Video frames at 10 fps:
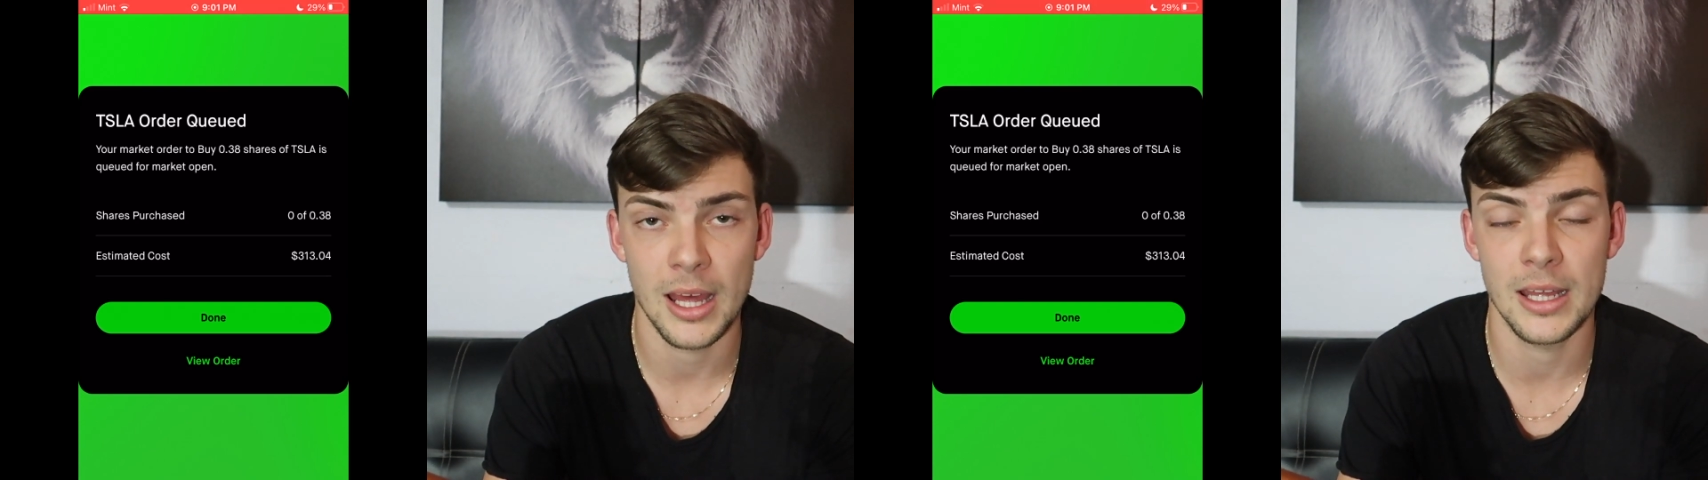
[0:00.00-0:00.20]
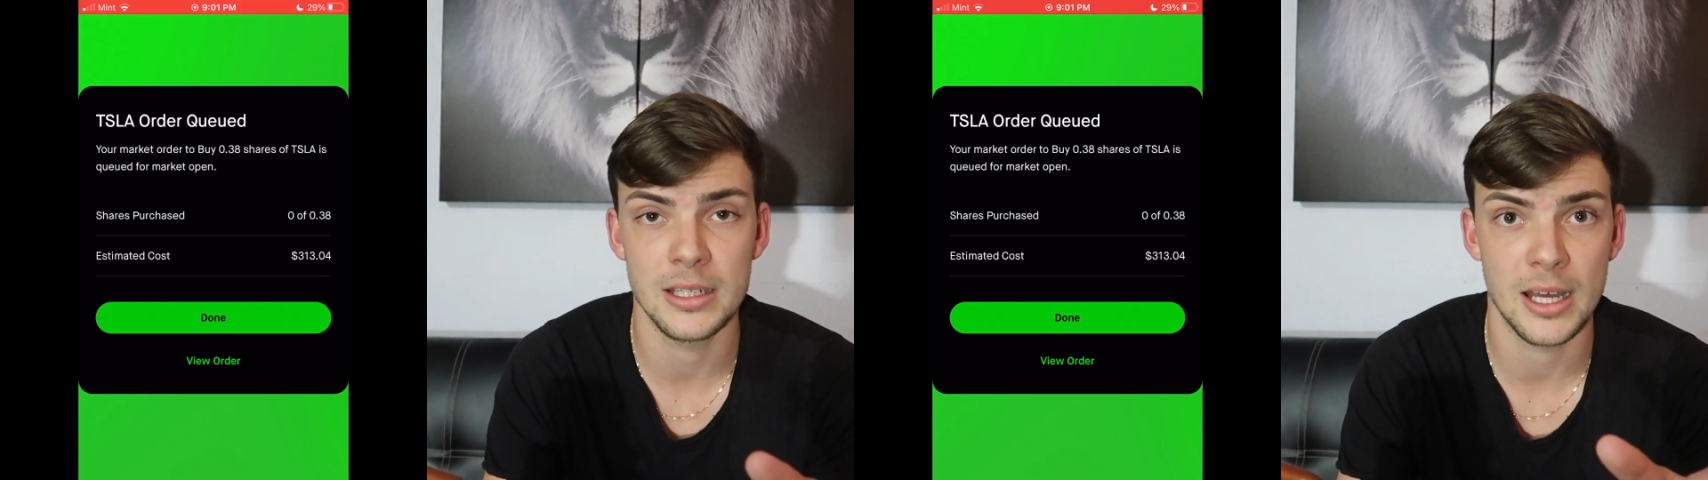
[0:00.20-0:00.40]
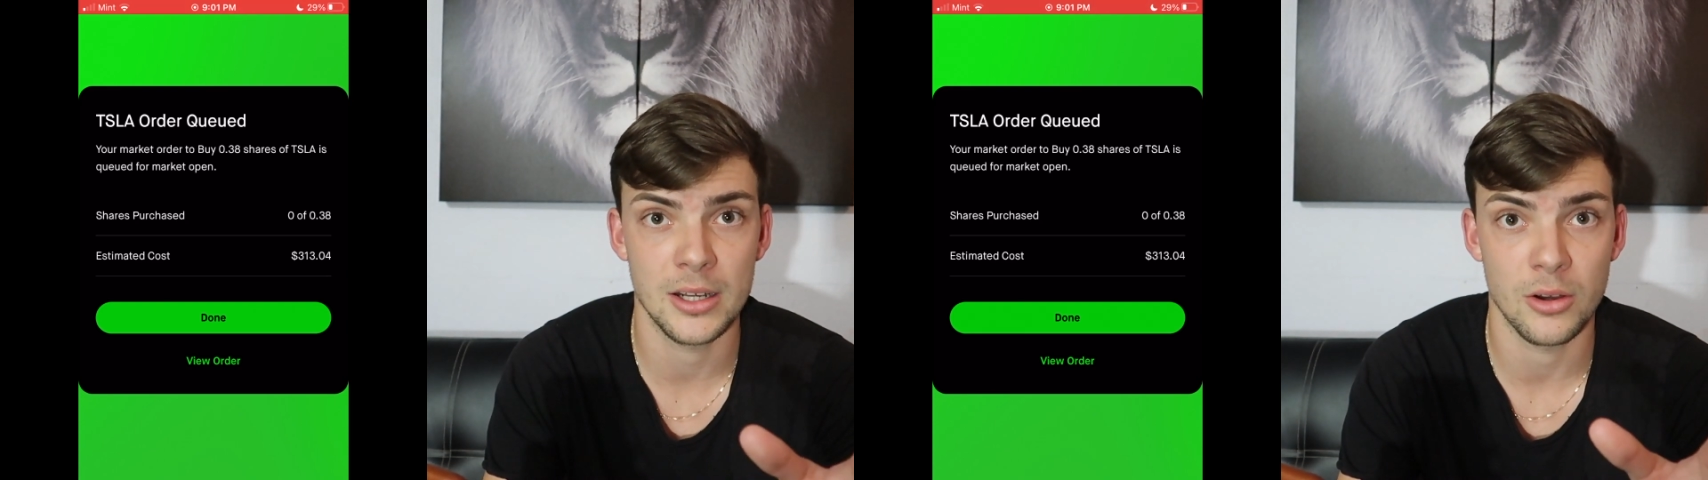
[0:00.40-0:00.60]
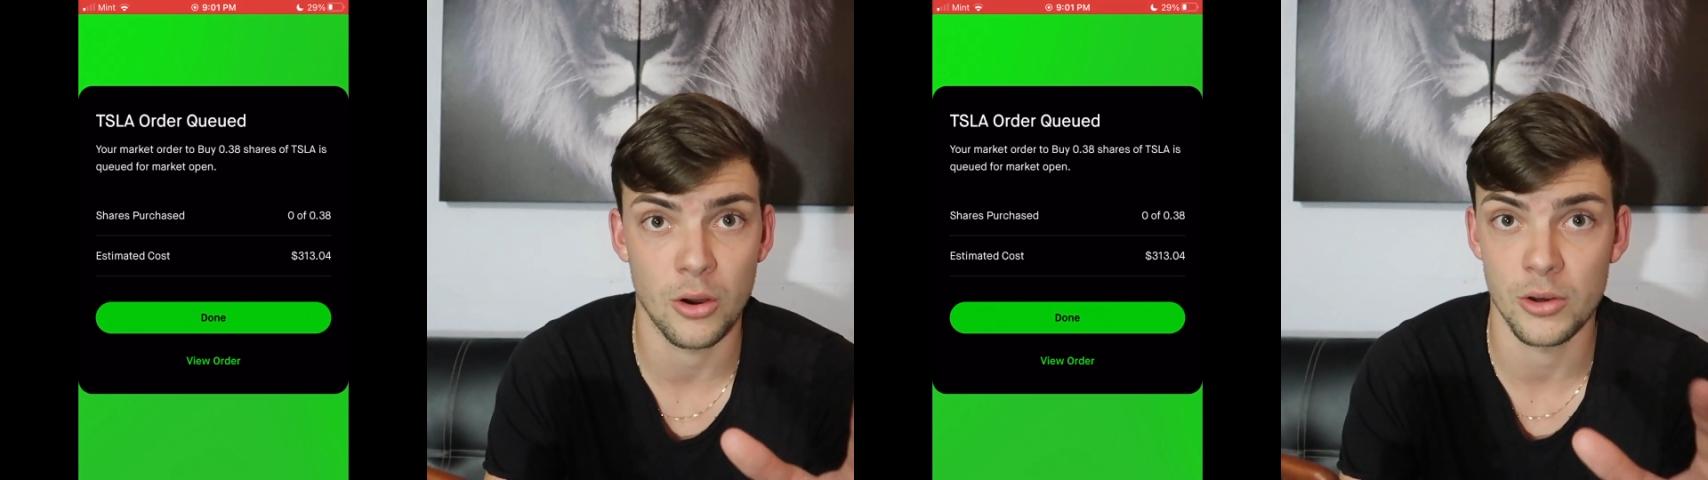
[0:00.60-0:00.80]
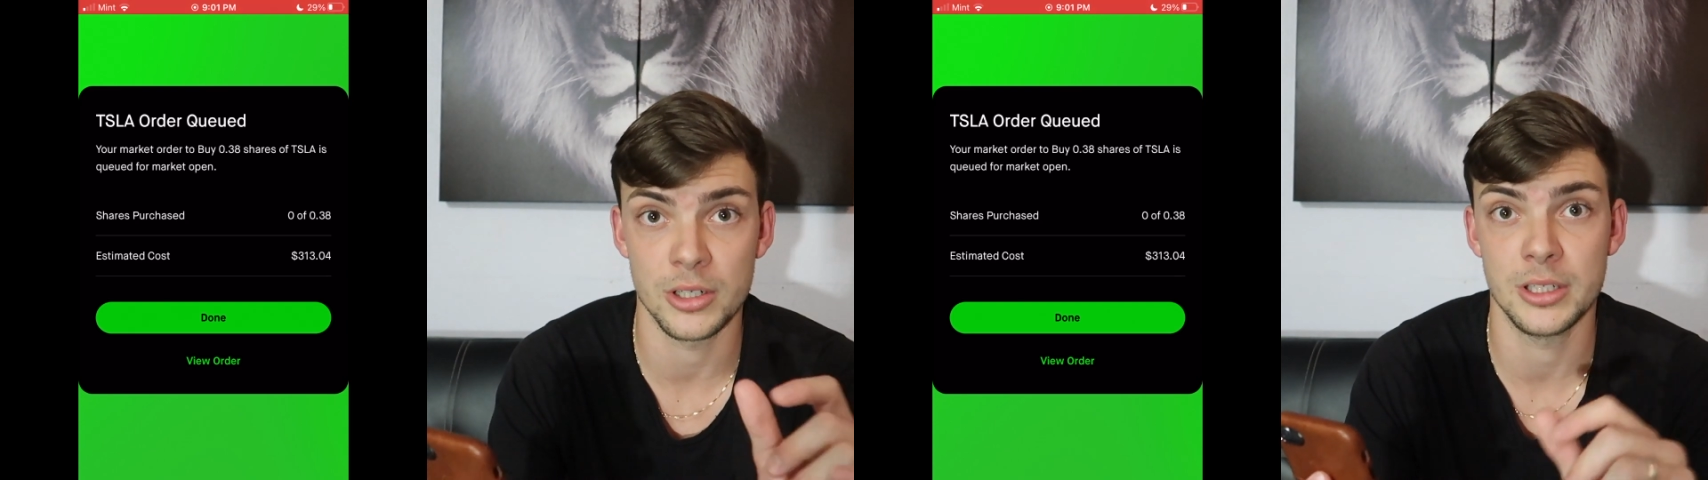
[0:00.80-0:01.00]
and that
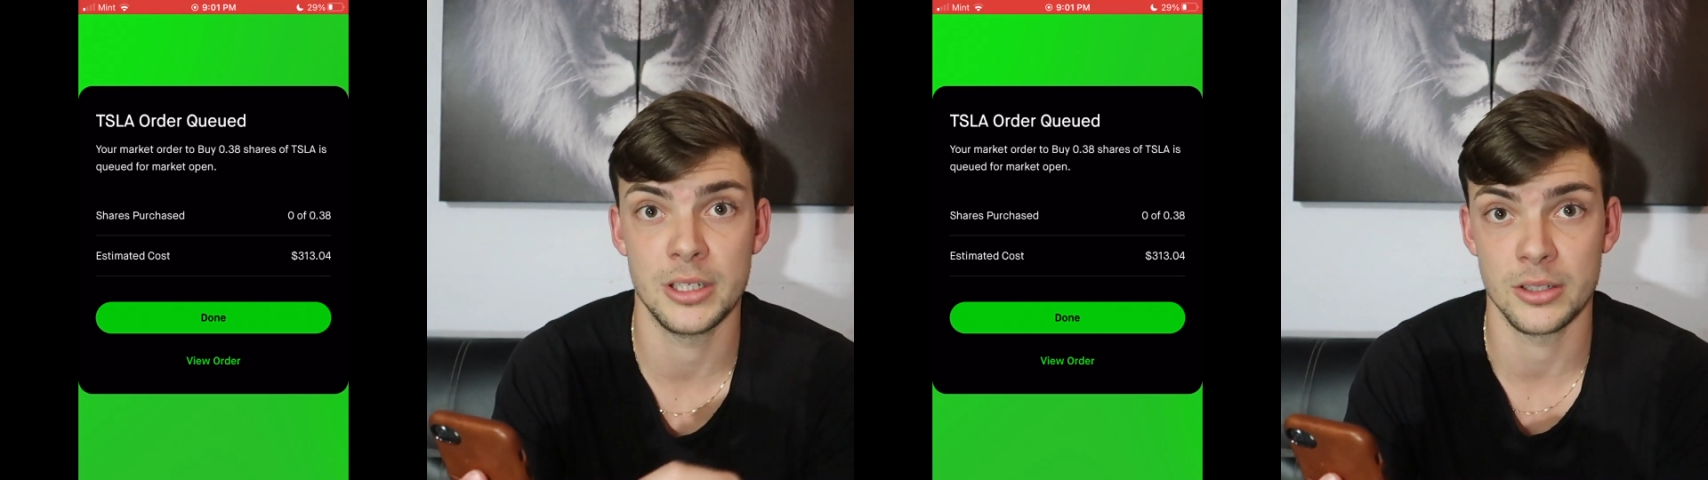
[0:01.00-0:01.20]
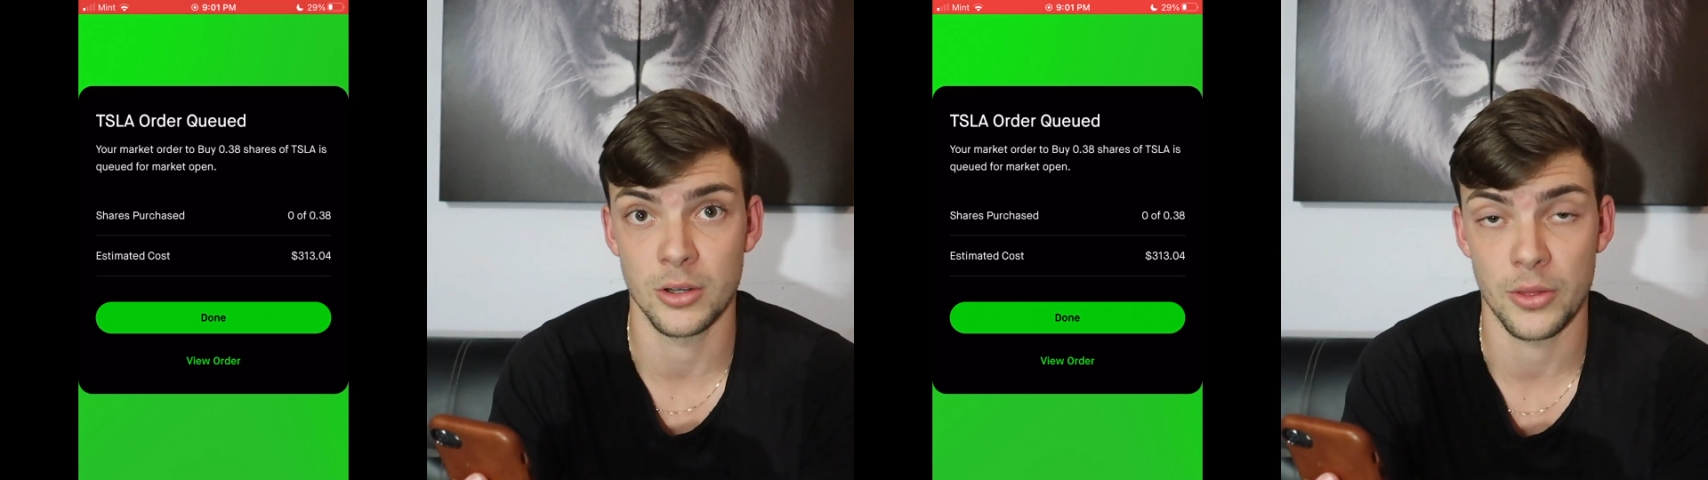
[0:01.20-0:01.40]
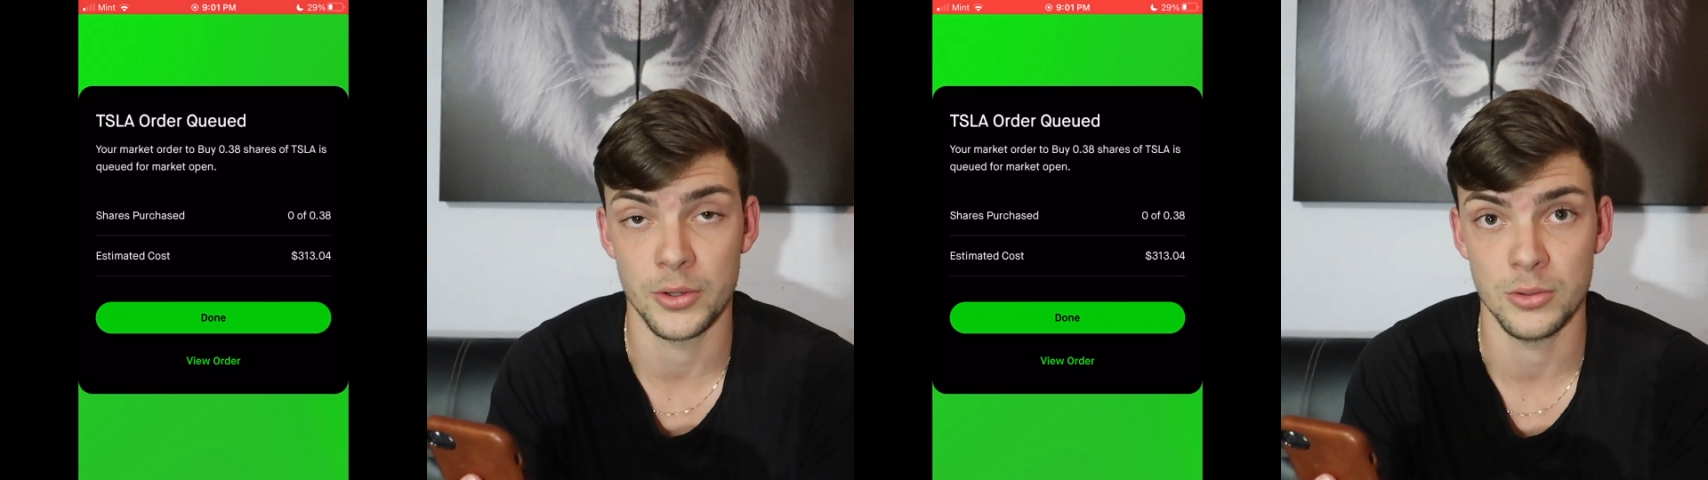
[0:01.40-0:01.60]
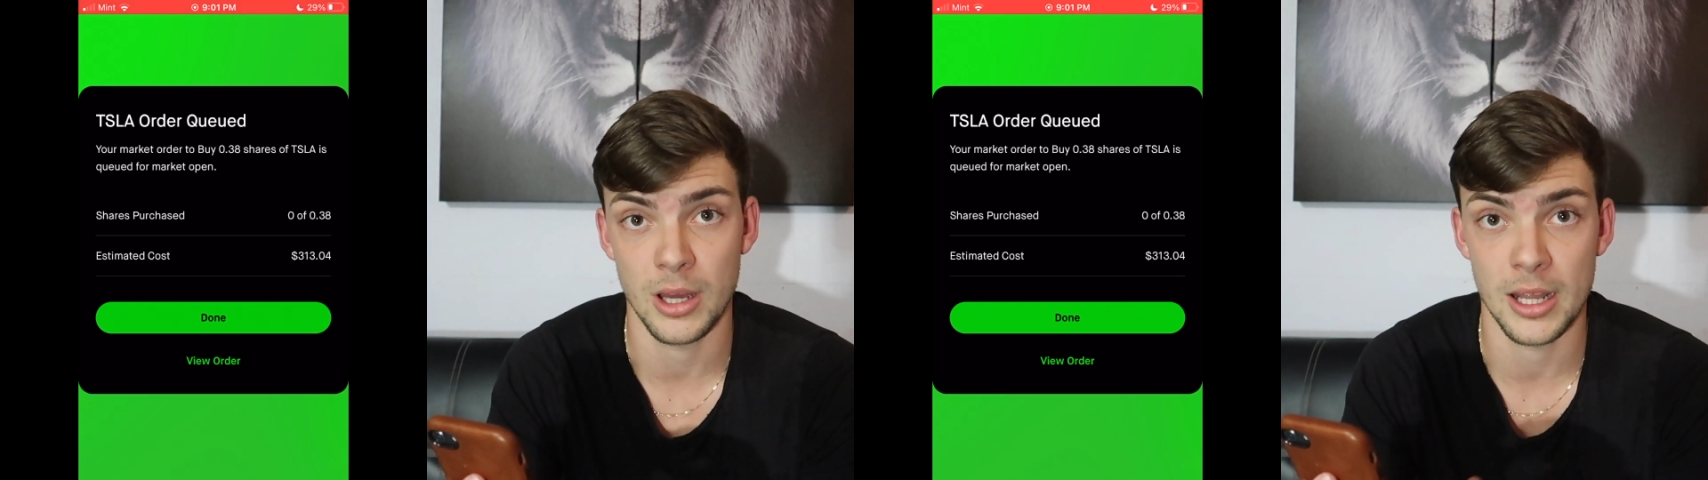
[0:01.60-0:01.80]
order didn't go through,